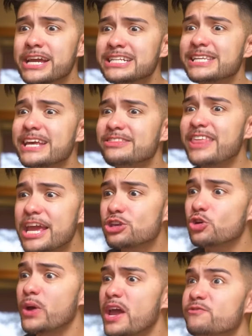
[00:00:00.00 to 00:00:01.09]
gonna say thank
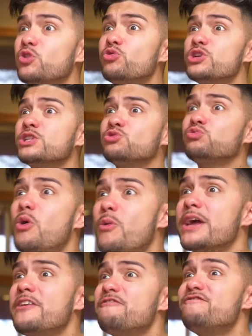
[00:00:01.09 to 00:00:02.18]
you if you just
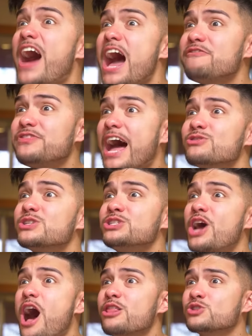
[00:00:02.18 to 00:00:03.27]
ruined
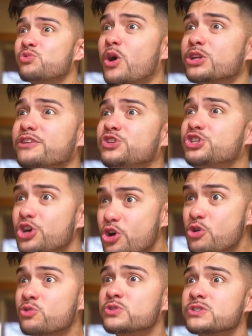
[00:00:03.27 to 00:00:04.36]
$5,000 worth of
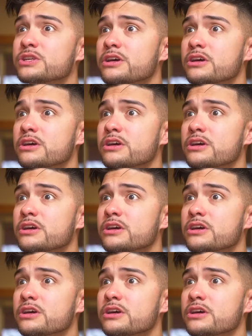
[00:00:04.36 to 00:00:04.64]
shoes?